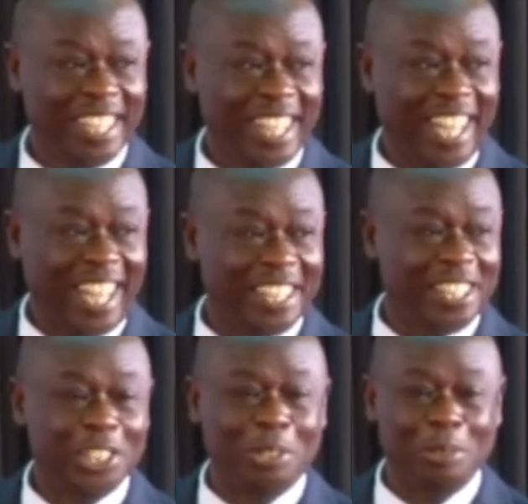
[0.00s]
had
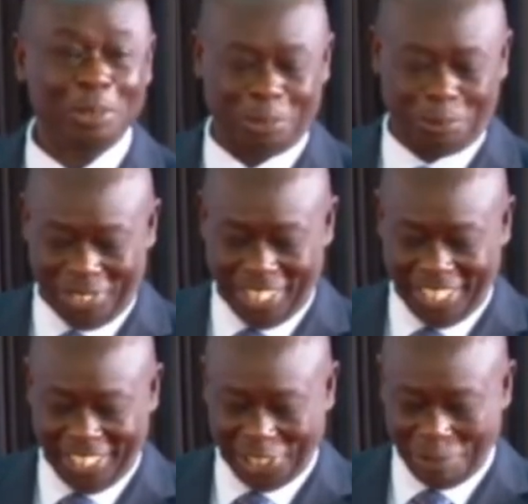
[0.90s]
issues with the
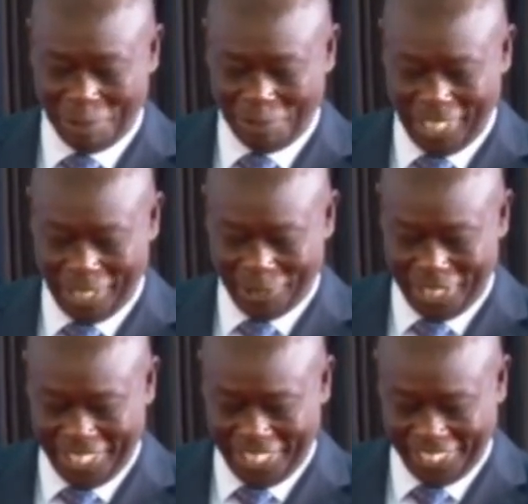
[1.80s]
leadership of Raila
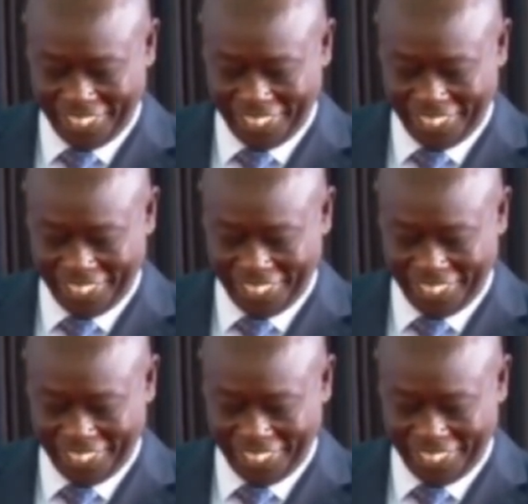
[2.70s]
Odinga?